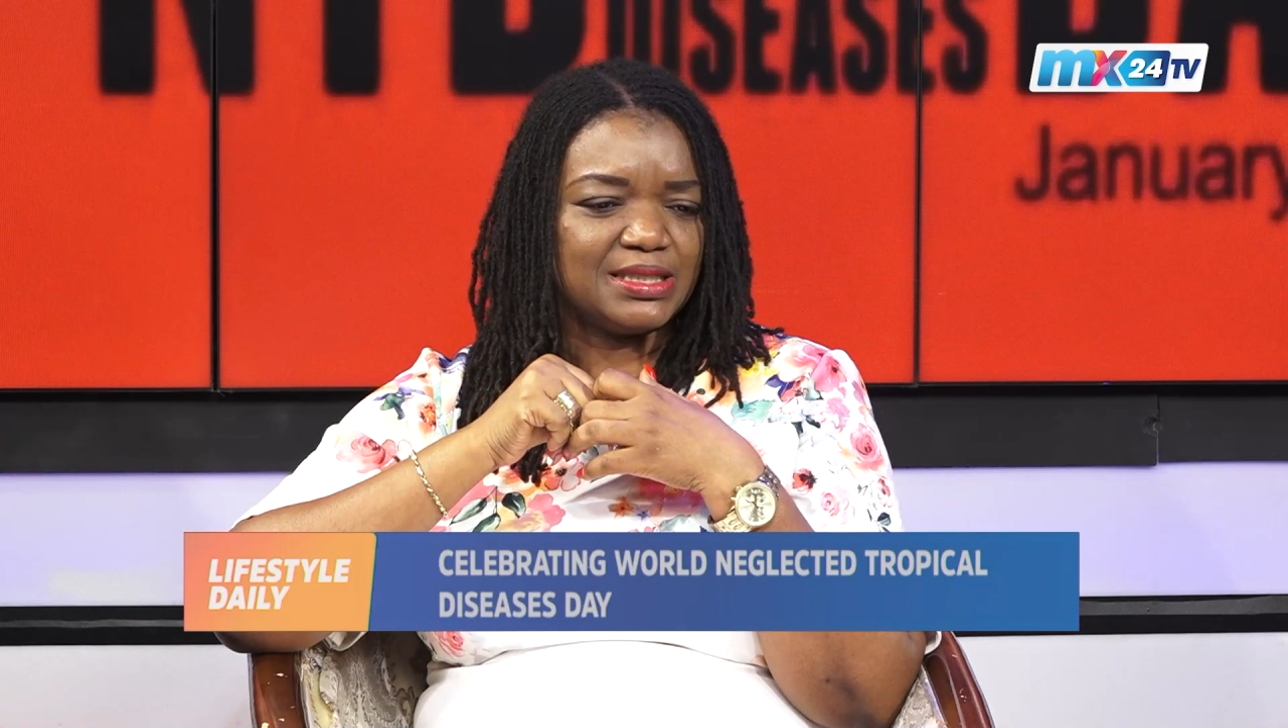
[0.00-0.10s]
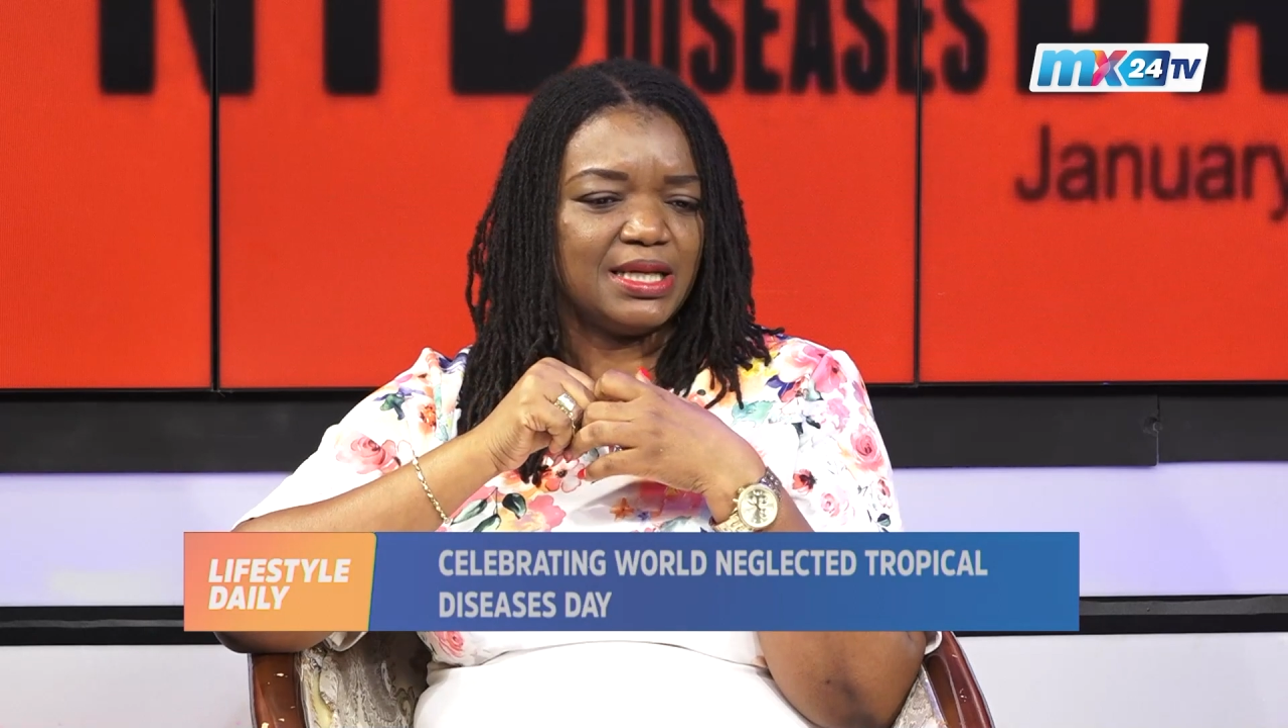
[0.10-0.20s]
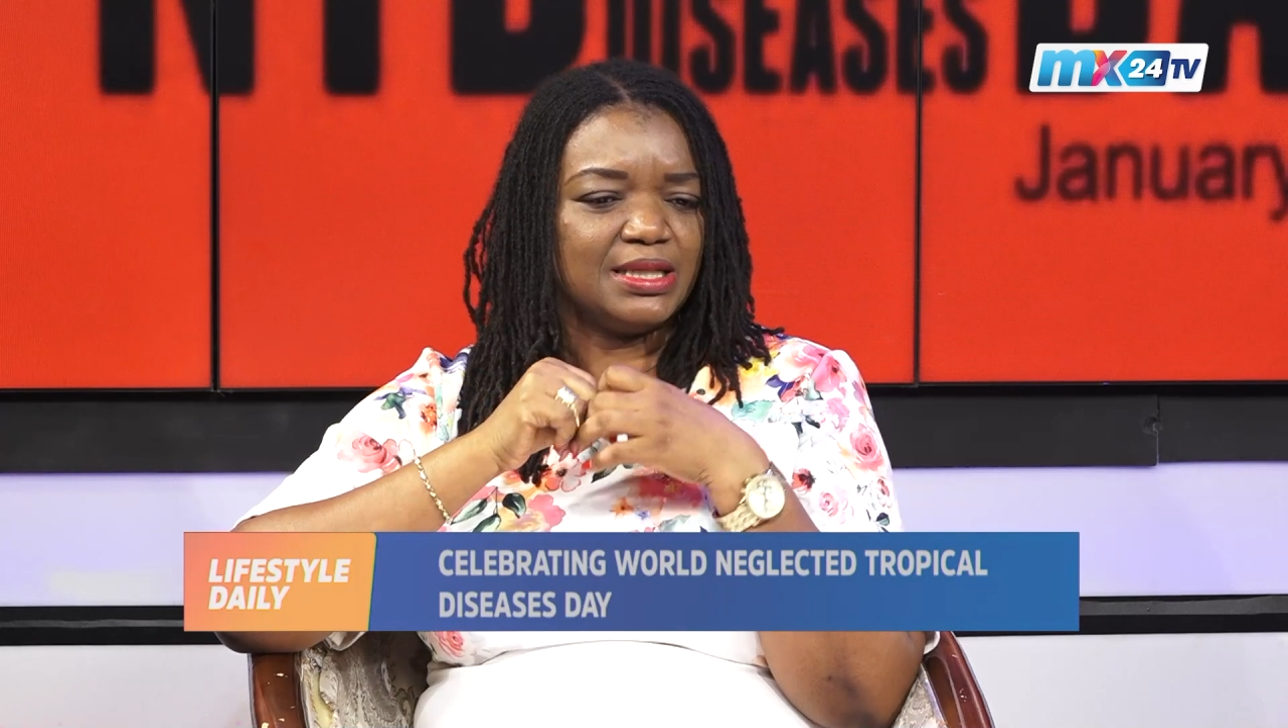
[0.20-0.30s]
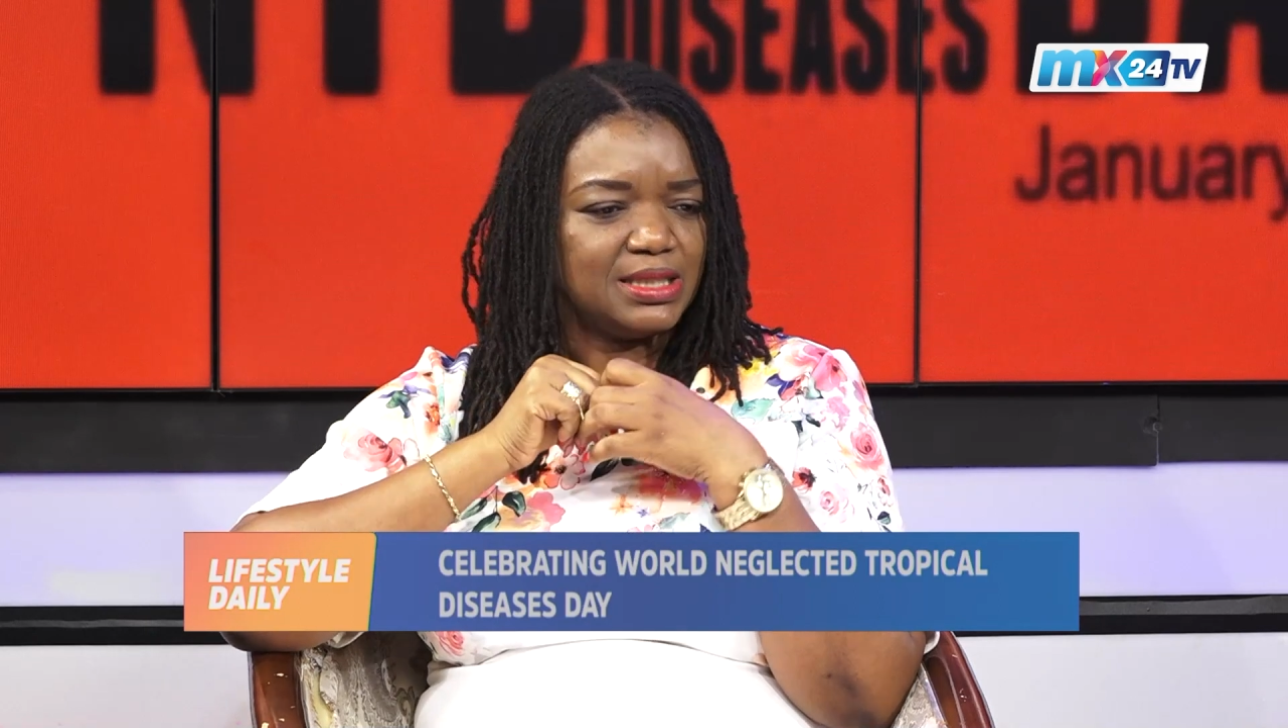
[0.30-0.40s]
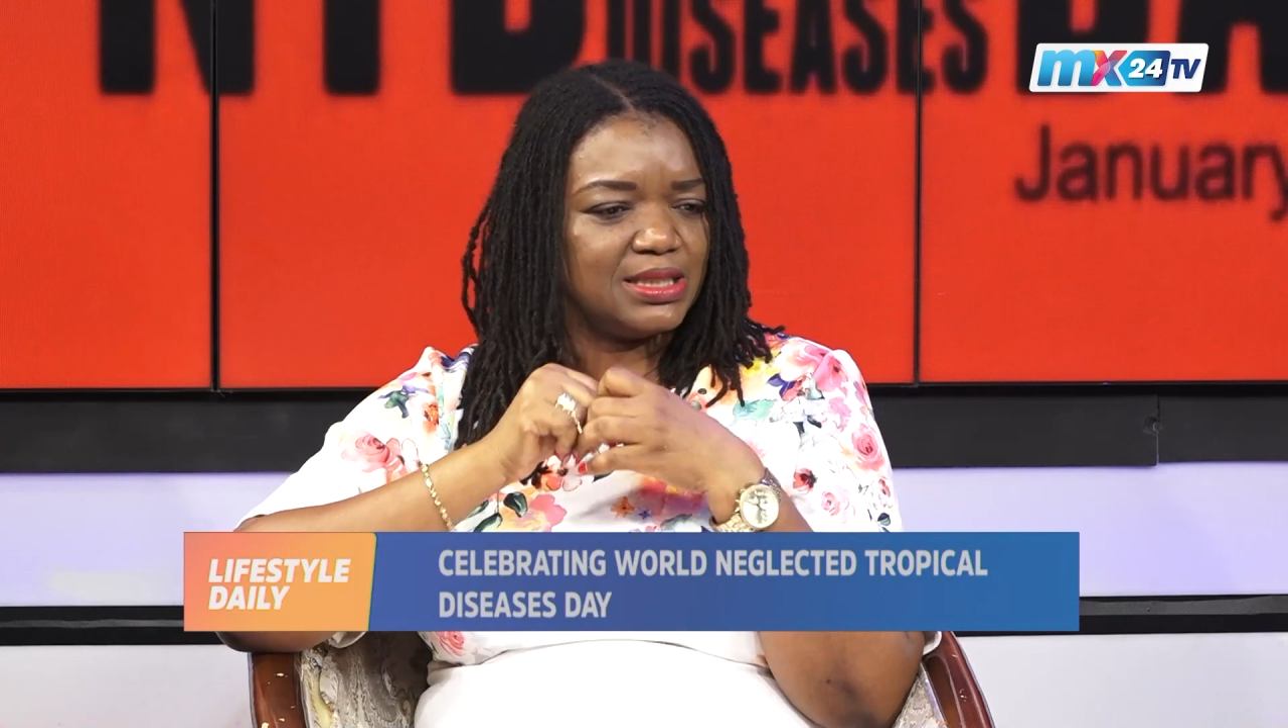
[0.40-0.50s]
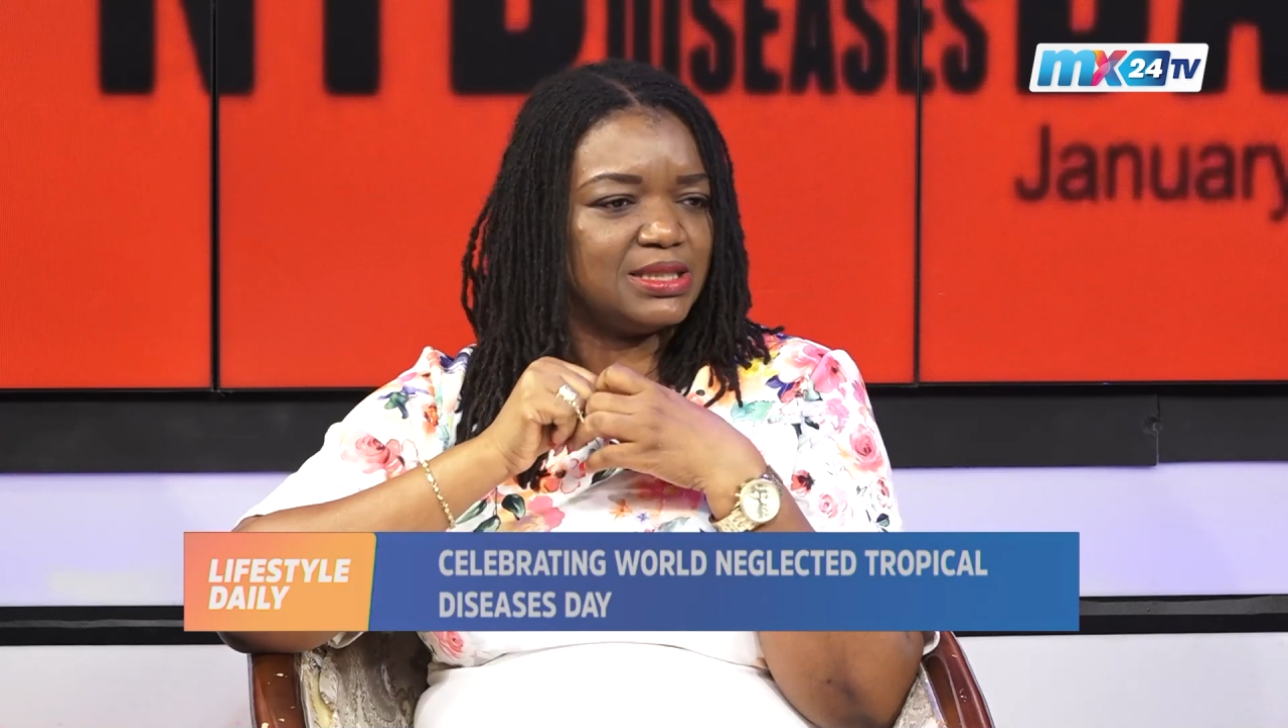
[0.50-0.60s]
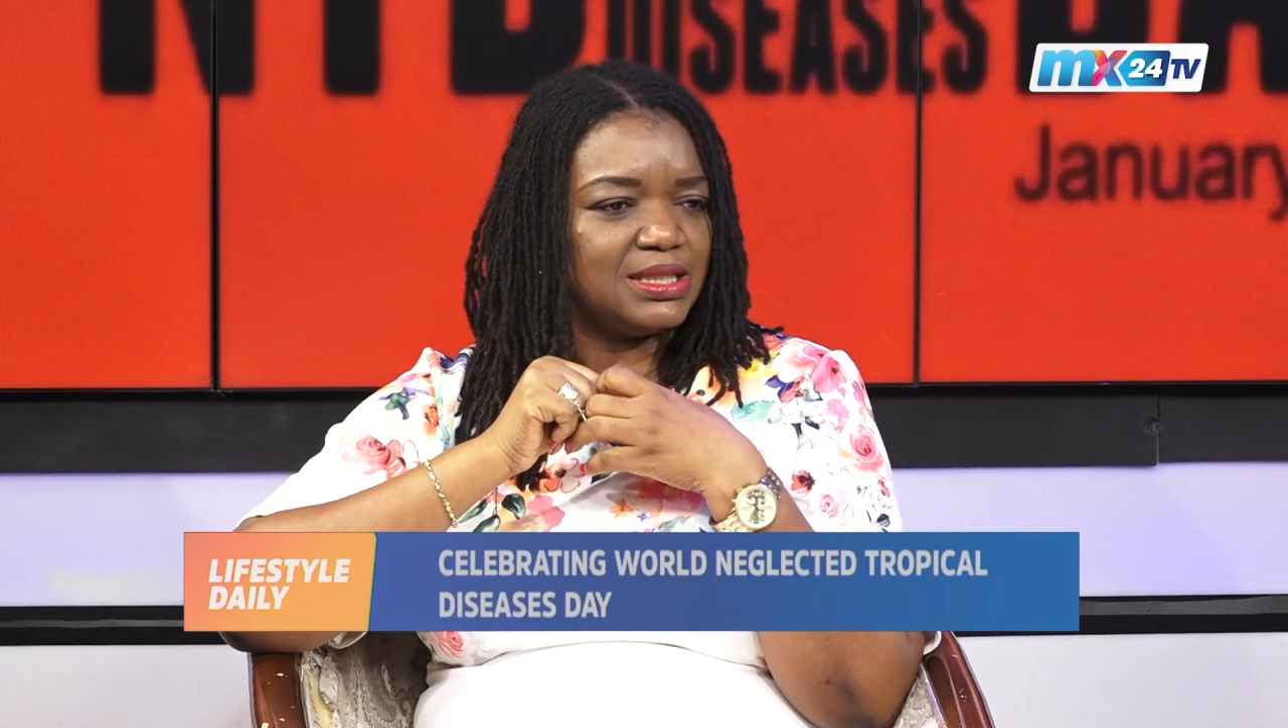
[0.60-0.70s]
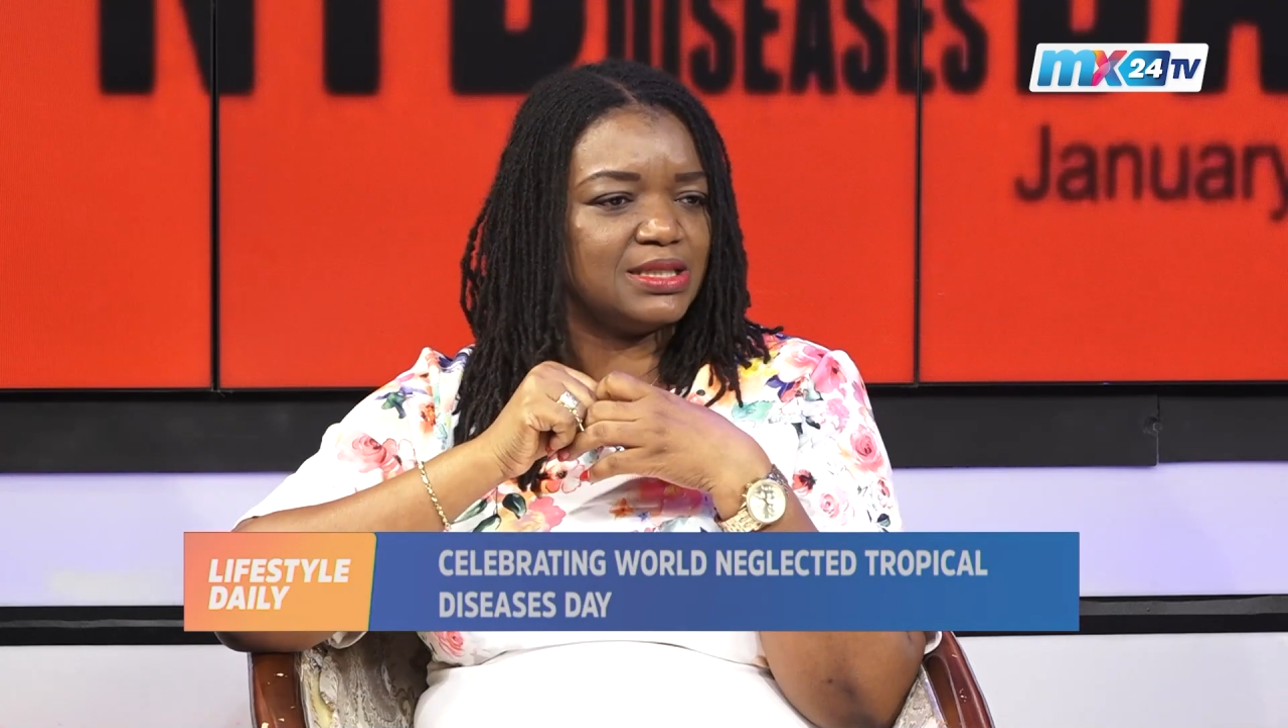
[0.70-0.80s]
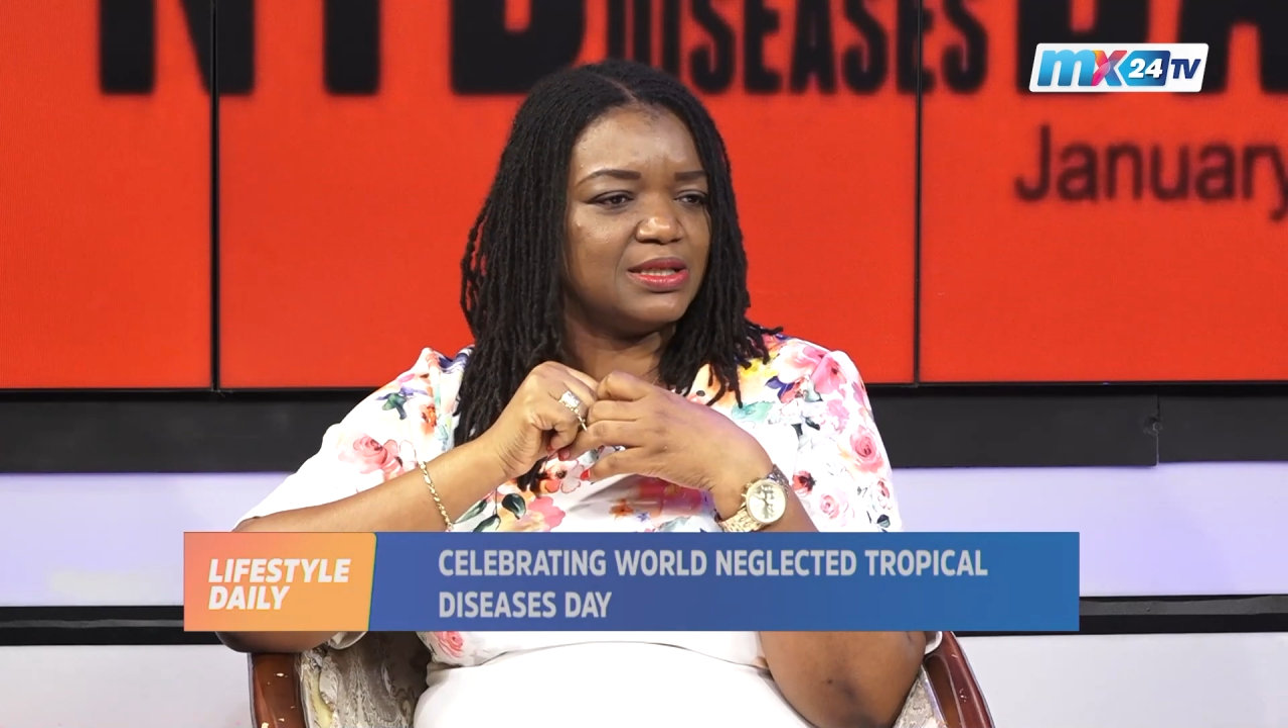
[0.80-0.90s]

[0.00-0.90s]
that this is